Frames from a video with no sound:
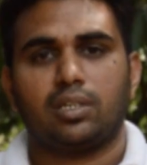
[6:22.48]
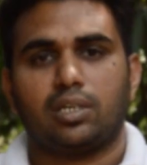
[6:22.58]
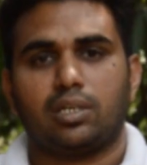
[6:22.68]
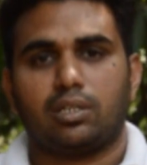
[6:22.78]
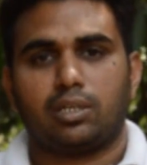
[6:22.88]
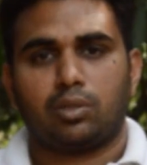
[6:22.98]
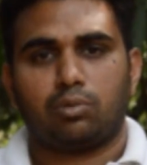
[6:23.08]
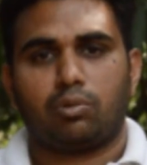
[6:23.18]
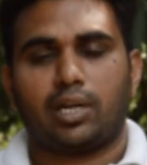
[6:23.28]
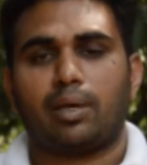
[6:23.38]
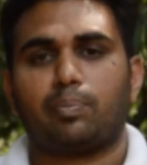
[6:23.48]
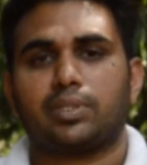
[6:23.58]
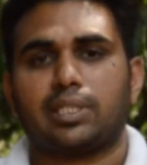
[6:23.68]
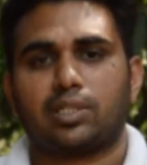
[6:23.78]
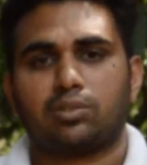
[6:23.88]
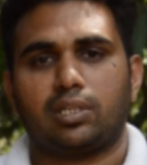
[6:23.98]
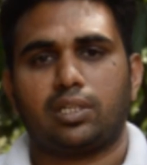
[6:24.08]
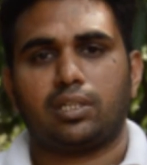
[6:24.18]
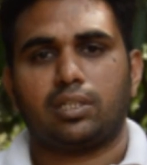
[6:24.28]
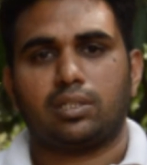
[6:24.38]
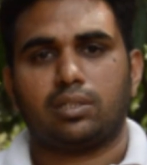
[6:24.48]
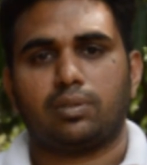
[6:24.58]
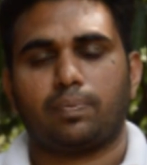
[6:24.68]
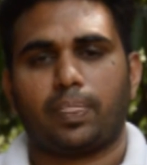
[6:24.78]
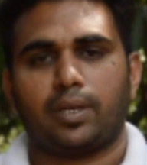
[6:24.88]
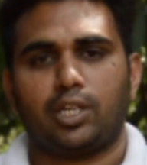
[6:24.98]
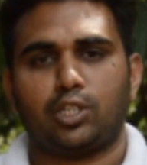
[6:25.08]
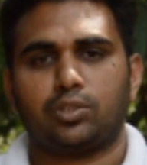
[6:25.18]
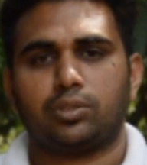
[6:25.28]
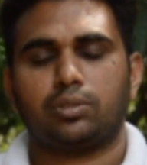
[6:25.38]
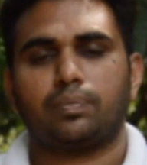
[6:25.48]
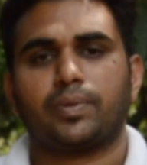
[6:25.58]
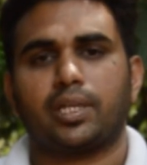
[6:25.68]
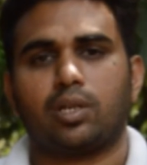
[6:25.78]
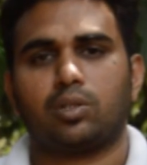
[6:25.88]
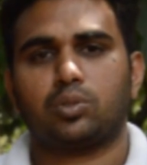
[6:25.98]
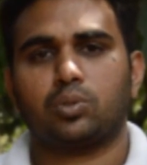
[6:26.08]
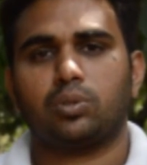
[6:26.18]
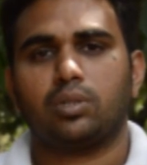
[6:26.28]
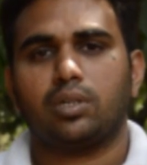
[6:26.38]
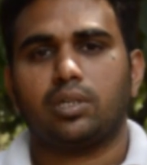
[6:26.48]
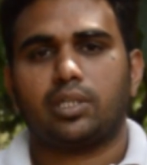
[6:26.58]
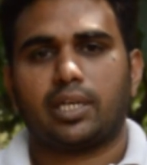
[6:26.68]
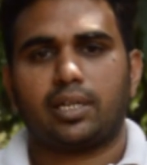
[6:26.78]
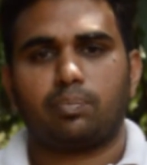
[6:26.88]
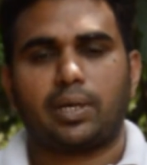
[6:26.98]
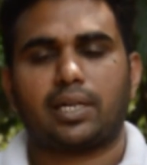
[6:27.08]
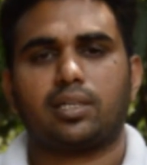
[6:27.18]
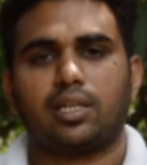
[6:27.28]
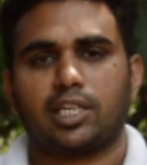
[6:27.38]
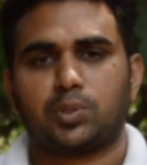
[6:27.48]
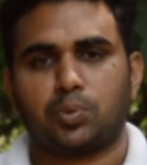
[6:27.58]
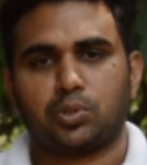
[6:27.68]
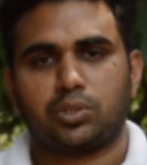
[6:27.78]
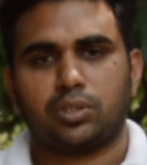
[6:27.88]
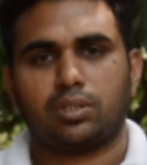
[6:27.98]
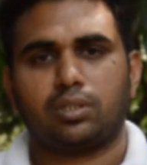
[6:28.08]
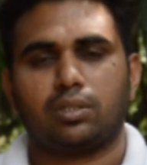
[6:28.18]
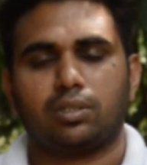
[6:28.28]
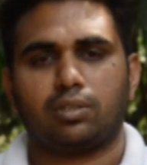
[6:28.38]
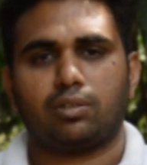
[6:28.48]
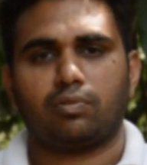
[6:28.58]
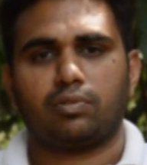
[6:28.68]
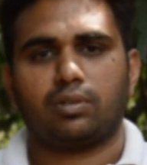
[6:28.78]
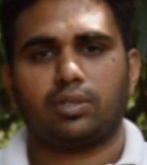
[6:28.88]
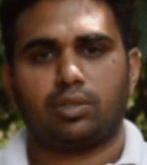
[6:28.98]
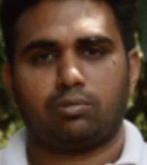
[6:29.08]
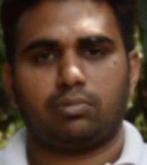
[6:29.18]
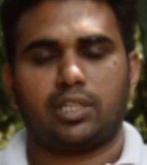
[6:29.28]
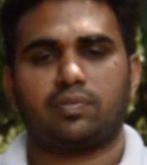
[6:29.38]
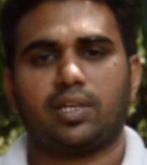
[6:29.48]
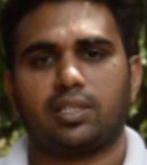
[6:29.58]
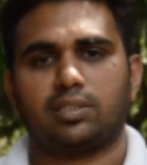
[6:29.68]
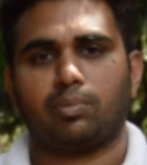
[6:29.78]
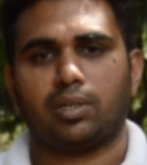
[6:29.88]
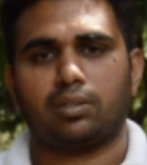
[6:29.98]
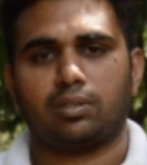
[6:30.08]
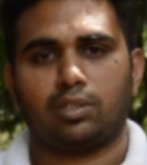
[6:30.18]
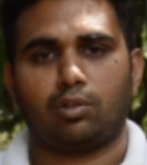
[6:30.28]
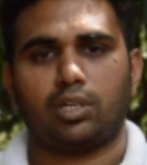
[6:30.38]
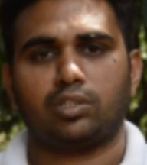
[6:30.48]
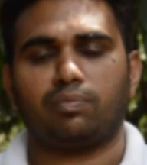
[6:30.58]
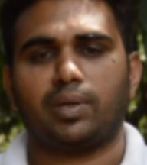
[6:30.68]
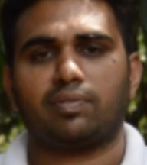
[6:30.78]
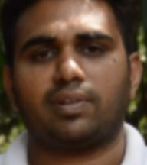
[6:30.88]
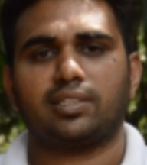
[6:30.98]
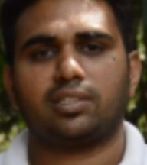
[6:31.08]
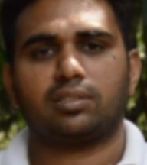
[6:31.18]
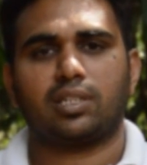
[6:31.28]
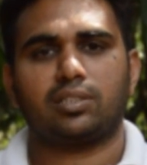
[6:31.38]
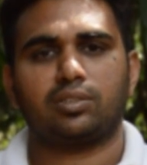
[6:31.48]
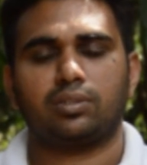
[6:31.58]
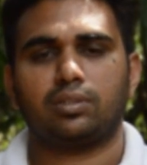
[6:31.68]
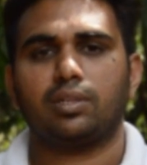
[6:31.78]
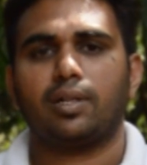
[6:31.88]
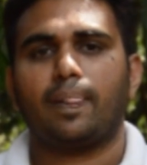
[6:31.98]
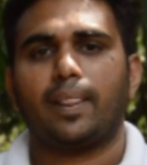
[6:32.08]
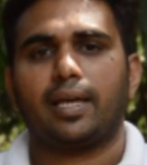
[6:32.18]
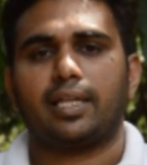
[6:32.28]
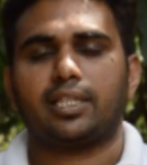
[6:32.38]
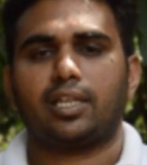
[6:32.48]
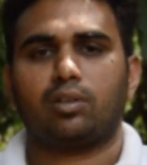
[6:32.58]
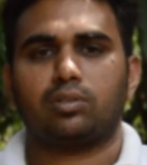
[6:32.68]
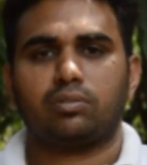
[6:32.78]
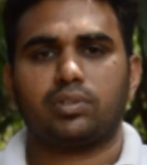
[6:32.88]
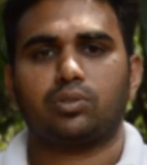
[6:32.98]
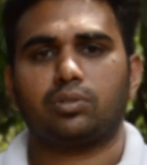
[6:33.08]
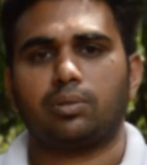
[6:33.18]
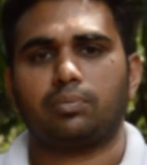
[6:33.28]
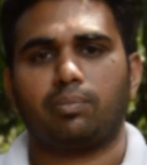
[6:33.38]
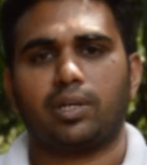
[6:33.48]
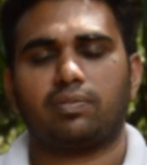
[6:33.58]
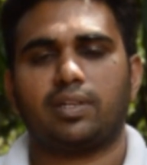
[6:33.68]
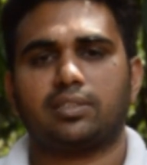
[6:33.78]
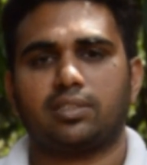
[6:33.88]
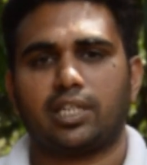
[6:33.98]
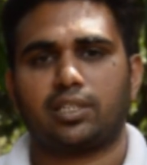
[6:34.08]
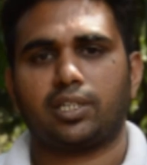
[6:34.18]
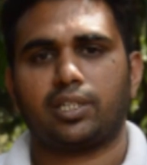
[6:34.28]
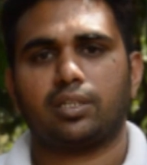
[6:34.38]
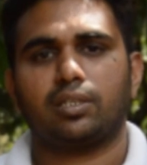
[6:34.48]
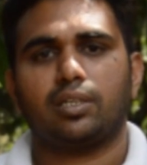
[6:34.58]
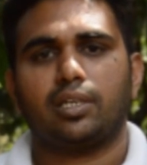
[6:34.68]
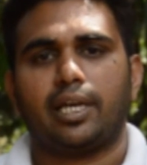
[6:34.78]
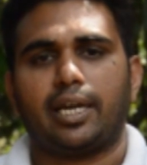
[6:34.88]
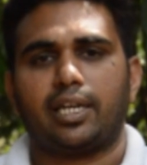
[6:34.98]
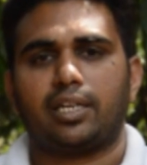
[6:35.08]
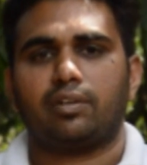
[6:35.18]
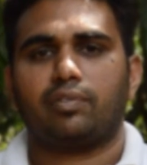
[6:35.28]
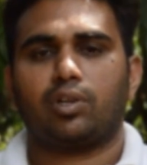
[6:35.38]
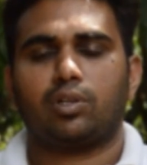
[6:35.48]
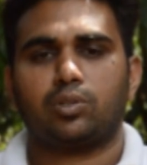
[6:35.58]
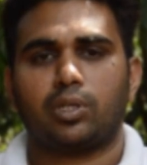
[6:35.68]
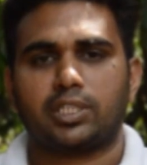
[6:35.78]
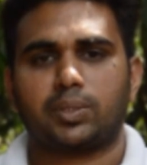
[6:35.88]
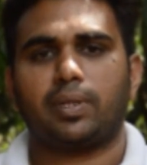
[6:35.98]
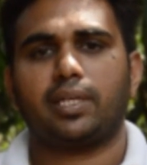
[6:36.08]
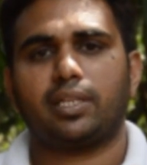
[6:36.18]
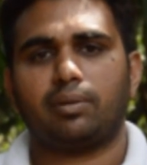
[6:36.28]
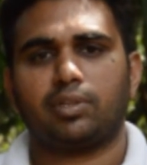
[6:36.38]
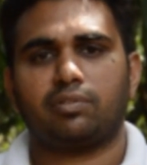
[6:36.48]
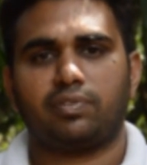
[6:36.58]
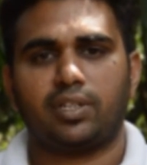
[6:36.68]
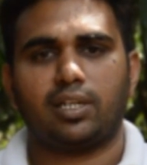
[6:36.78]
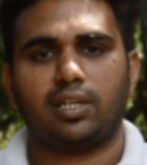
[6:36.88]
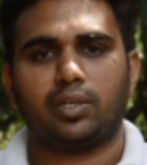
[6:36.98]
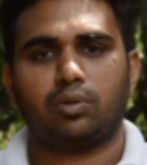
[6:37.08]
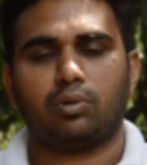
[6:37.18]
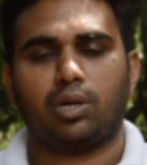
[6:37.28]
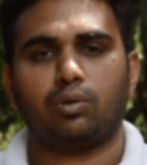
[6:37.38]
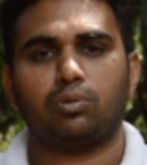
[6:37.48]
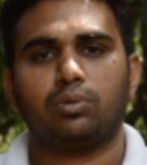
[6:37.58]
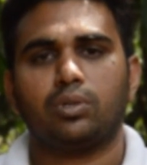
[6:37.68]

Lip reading: what happens actually in the nature, and also they get a practical exposure as far as the knowledge of butterflies is concerned. And then also we show them the butterflies nectaring, and we also explain them in the field how